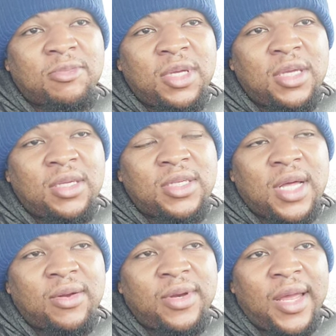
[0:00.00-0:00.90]
I mean,
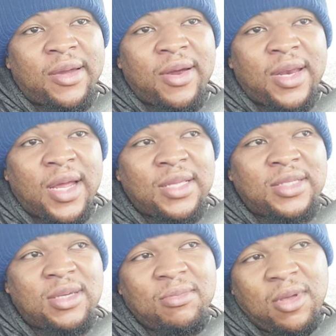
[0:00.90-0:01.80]
Taylor Decker at
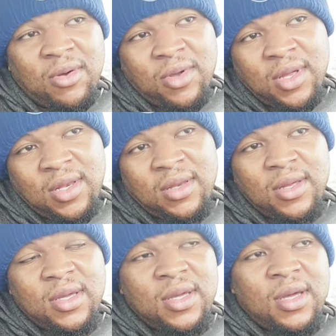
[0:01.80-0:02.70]
19 million.
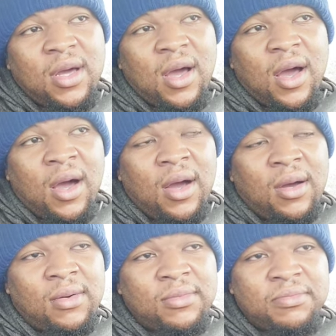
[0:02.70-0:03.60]

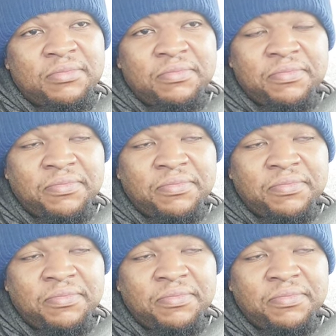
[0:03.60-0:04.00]
Um,